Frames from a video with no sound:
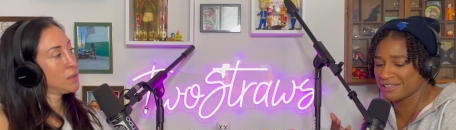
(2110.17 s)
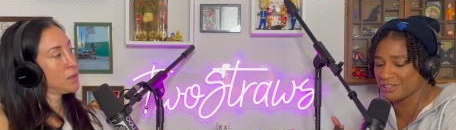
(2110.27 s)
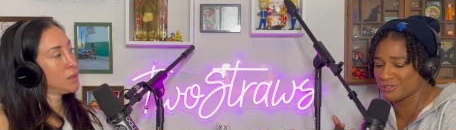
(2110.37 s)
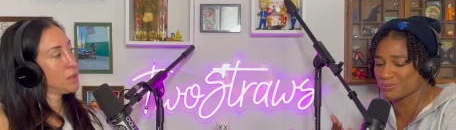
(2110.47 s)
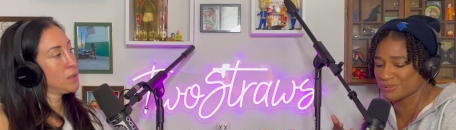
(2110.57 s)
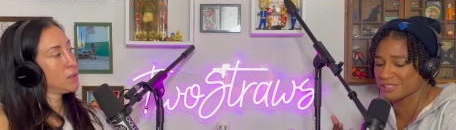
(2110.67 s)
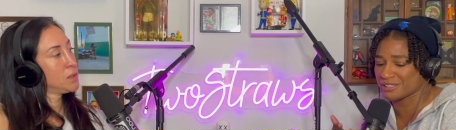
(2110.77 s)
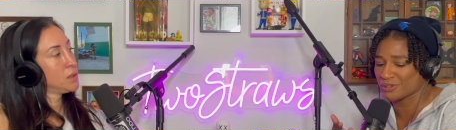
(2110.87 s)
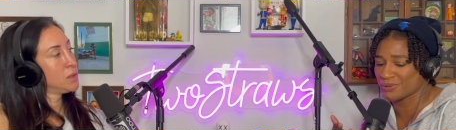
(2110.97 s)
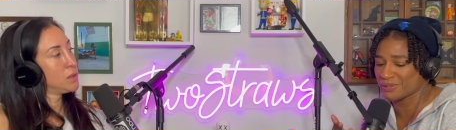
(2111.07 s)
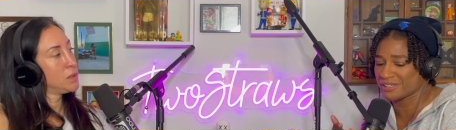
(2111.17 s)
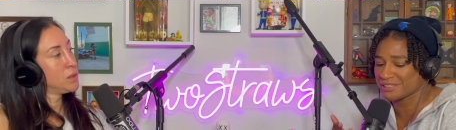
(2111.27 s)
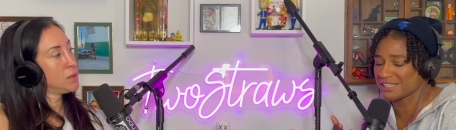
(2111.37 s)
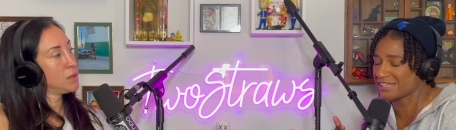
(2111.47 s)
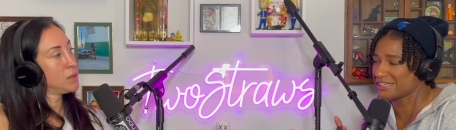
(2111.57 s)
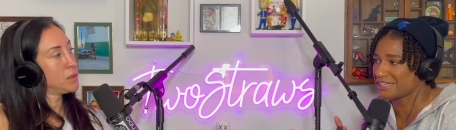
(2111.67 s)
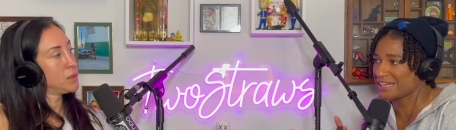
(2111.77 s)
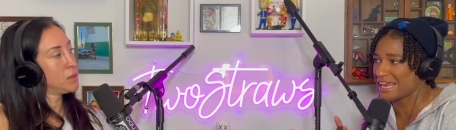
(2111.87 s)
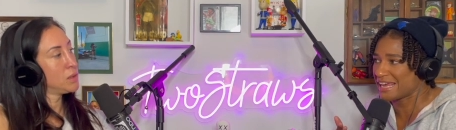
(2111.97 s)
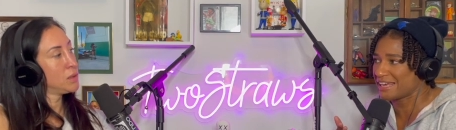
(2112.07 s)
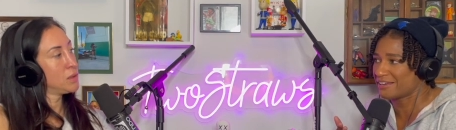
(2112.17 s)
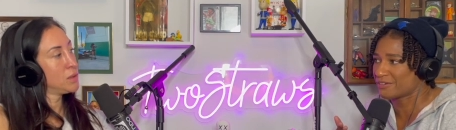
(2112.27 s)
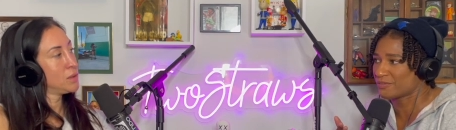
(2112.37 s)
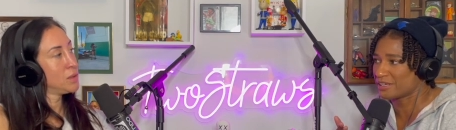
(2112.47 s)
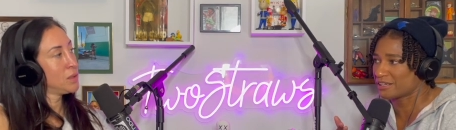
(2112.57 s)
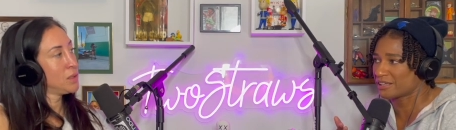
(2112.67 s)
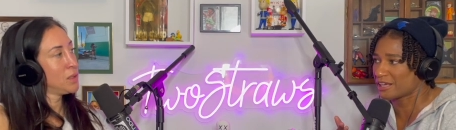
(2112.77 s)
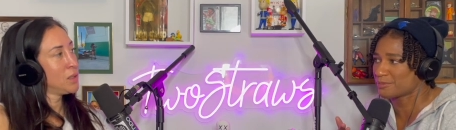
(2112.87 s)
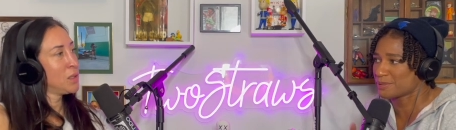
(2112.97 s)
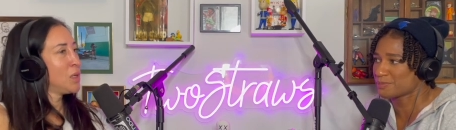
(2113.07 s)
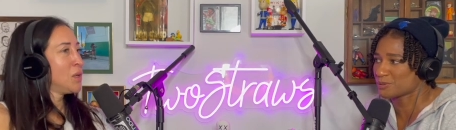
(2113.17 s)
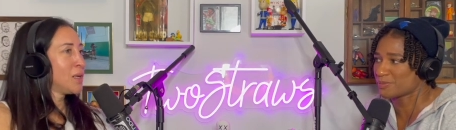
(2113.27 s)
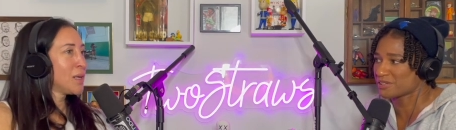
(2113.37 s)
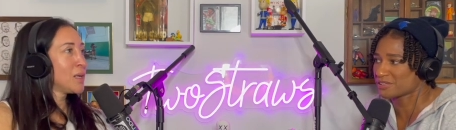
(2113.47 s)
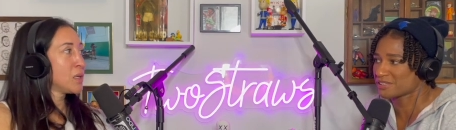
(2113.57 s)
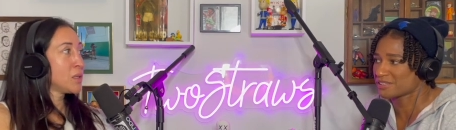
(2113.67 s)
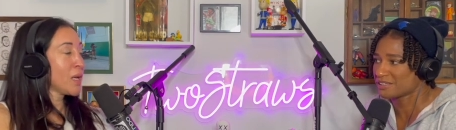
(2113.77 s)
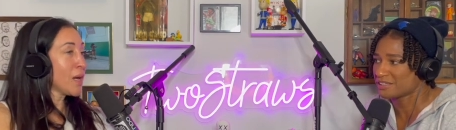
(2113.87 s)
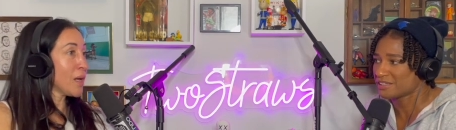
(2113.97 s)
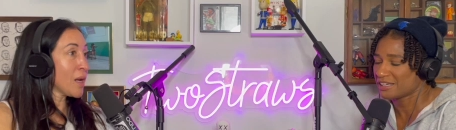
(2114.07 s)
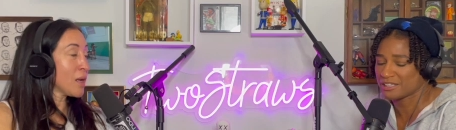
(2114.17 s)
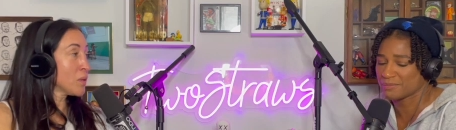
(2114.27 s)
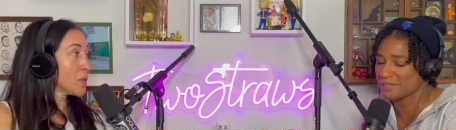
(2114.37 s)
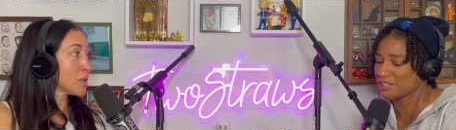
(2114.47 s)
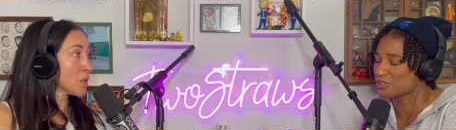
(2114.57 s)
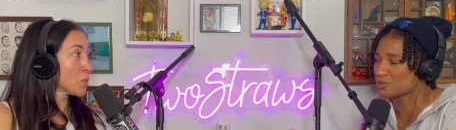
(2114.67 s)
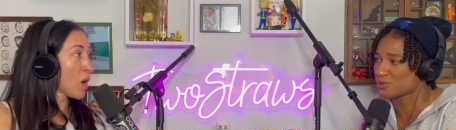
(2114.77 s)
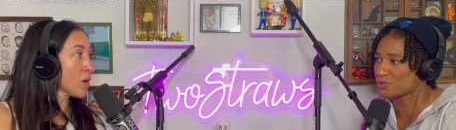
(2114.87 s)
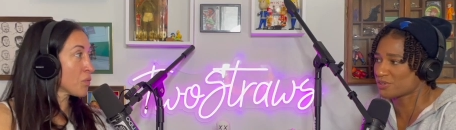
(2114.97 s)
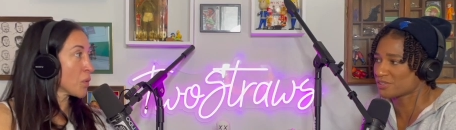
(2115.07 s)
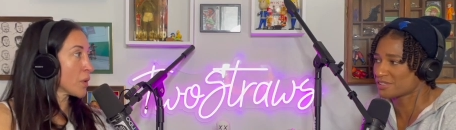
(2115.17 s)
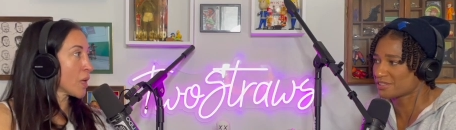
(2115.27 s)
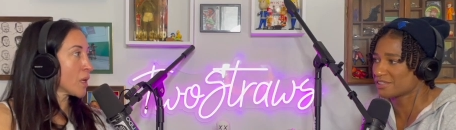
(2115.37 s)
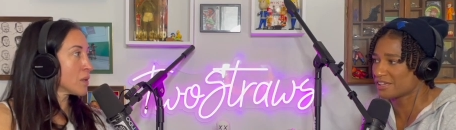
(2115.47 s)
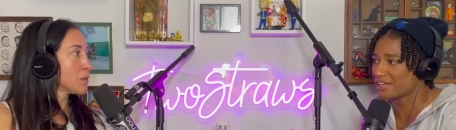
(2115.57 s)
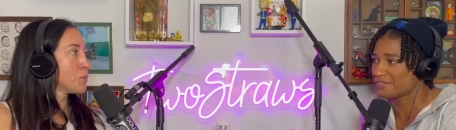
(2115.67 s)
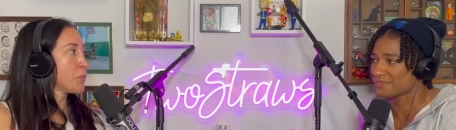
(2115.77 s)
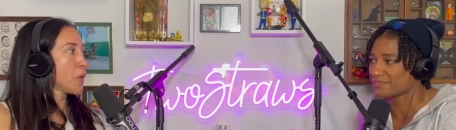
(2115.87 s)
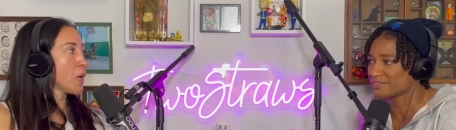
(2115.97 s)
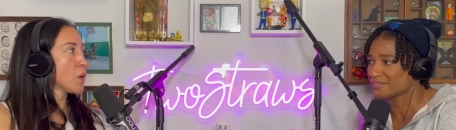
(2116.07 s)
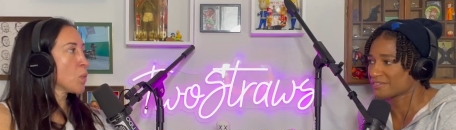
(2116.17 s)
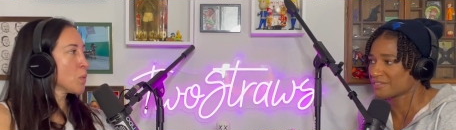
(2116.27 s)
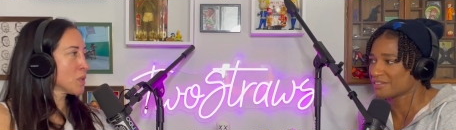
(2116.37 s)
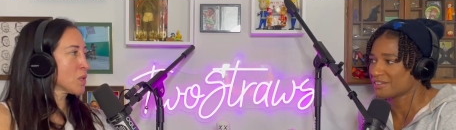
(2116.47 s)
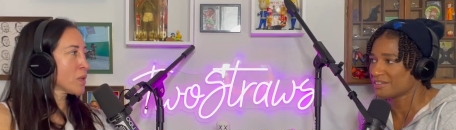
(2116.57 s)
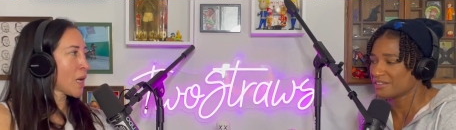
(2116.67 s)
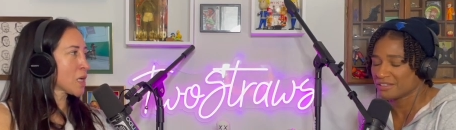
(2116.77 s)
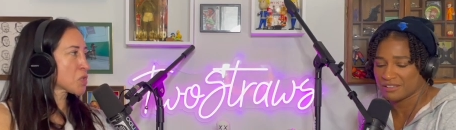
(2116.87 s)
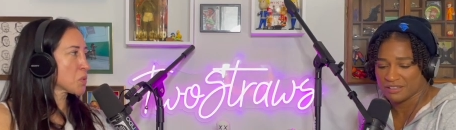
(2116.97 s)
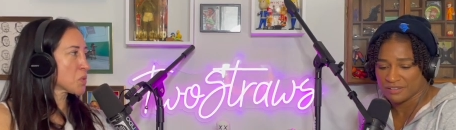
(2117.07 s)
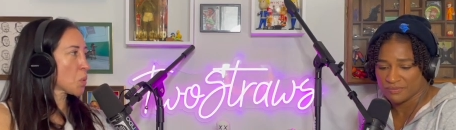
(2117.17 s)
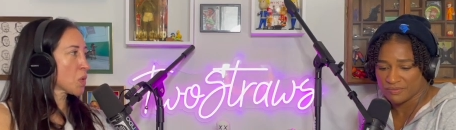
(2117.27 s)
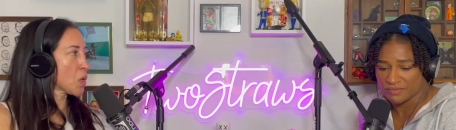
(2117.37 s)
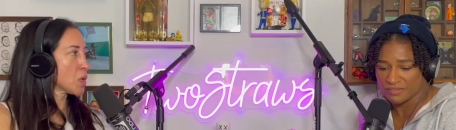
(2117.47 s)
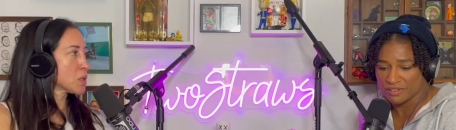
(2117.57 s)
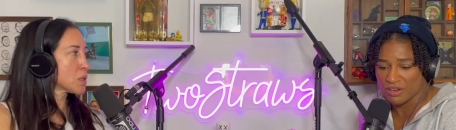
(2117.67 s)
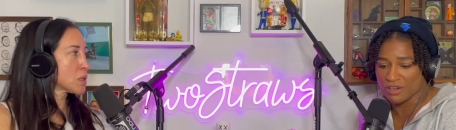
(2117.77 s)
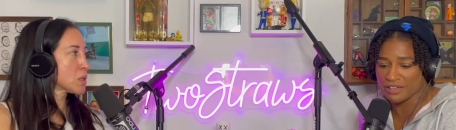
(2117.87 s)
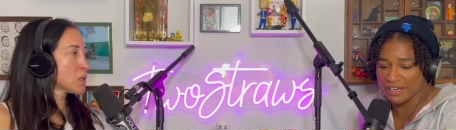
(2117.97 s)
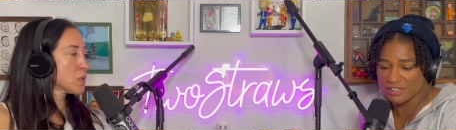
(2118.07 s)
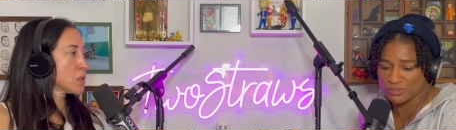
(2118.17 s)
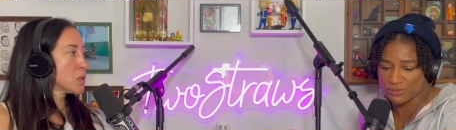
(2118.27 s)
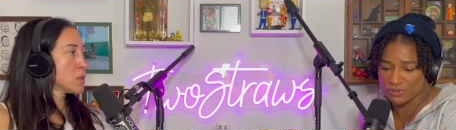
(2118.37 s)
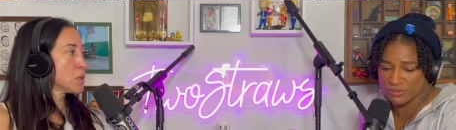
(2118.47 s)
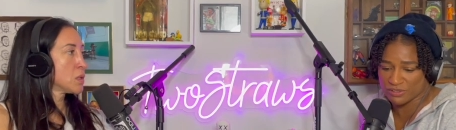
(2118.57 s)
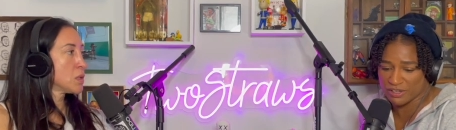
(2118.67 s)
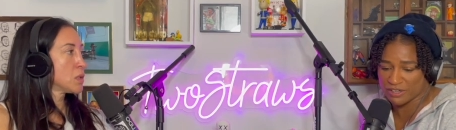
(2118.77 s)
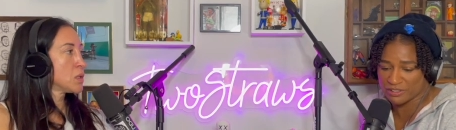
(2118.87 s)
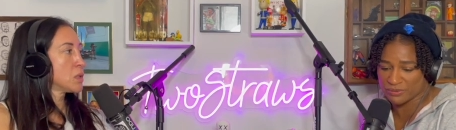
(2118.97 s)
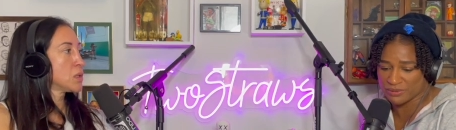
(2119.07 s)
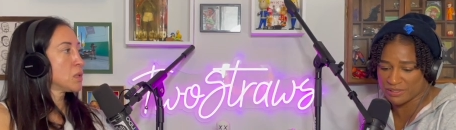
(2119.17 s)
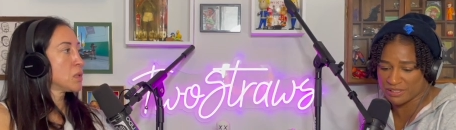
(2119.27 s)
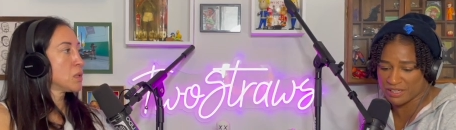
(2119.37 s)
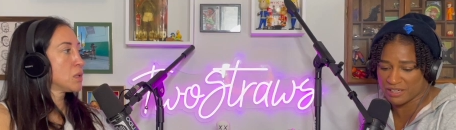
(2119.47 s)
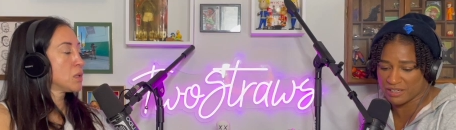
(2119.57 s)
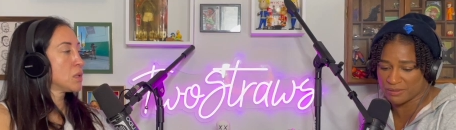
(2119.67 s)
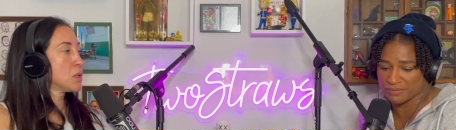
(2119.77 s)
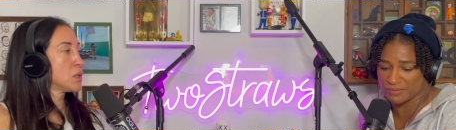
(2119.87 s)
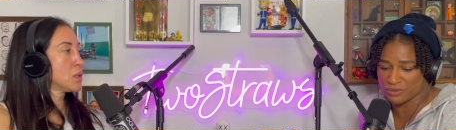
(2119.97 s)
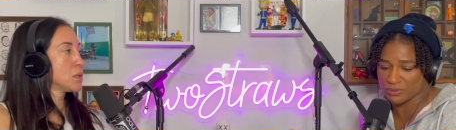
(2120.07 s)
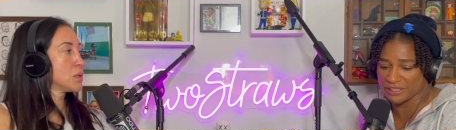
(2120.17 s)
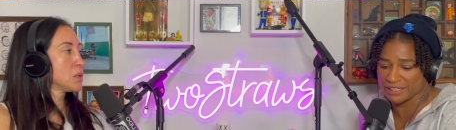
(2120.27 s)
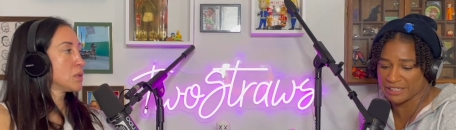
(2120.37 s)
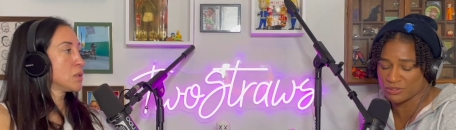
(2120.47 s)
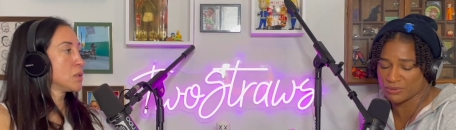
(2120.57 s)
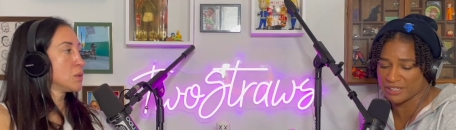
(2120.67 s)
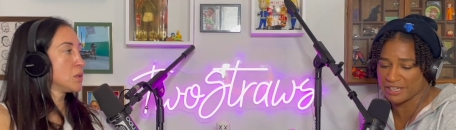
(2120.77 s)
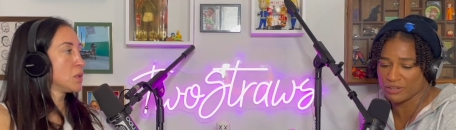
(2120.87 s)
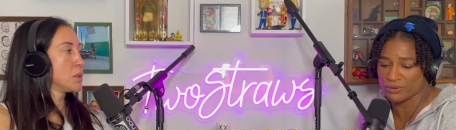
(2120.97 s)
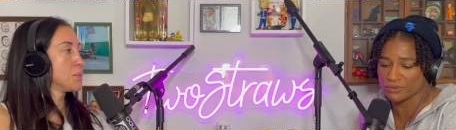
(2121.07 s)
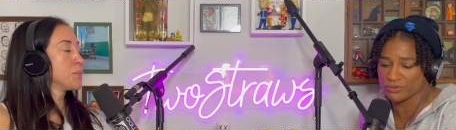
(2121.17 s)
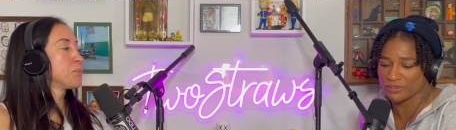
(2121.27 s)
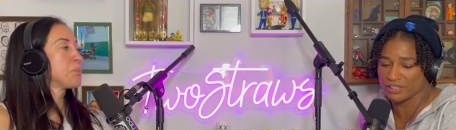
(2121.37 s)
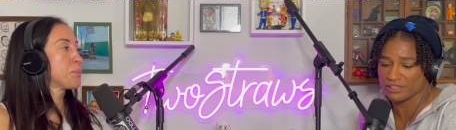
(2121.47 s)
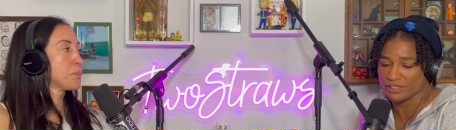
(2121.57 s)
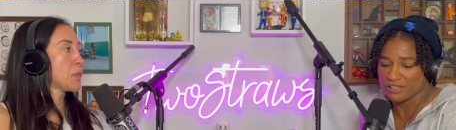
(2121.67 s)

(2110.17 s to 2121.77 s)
Speaker 1: it was still a 10 8 in a lot of people's books. Yeah, and, and I don't the think they're scores. wrong for that. Yeah.
Speaker 2: Yeah. What was it on the actual scorecards?
Speaker 1: On the actual scorecard, it was um, 29 28, all three.